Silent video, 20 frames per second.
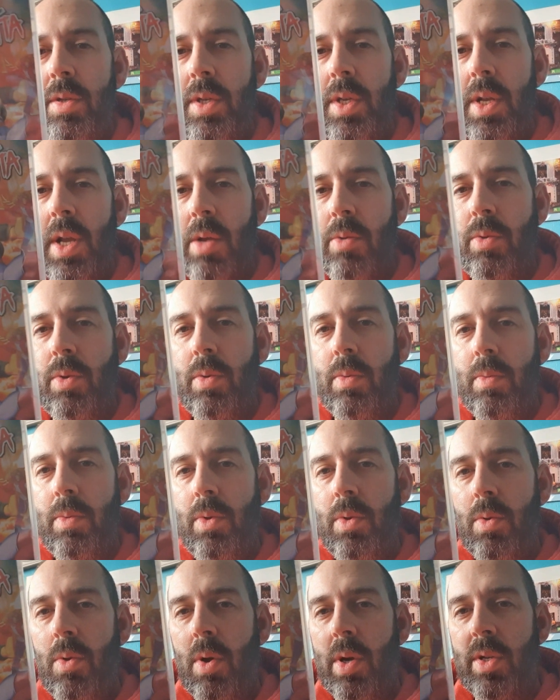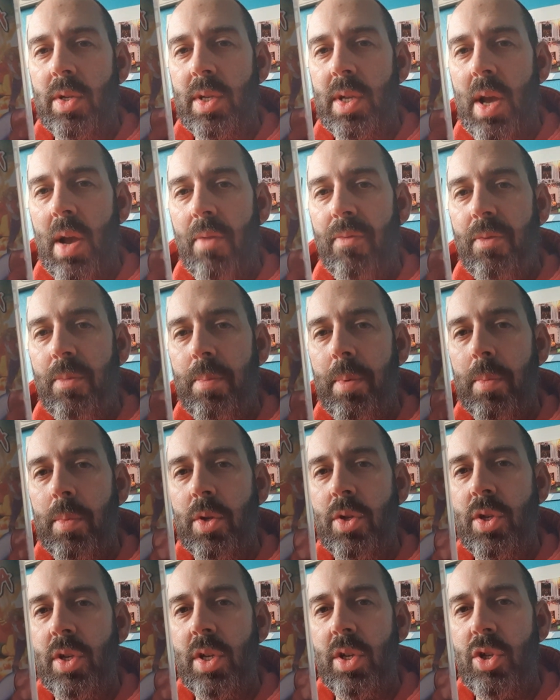You know, you guys know if you've been
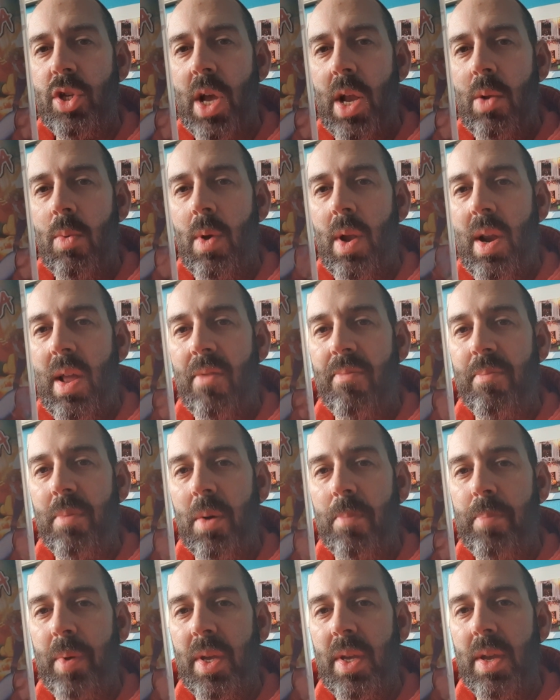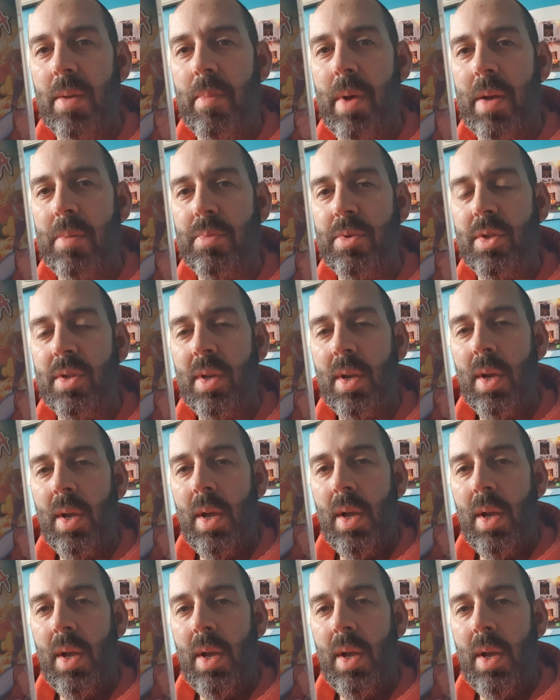watching the channel, I love my beat 'em ups.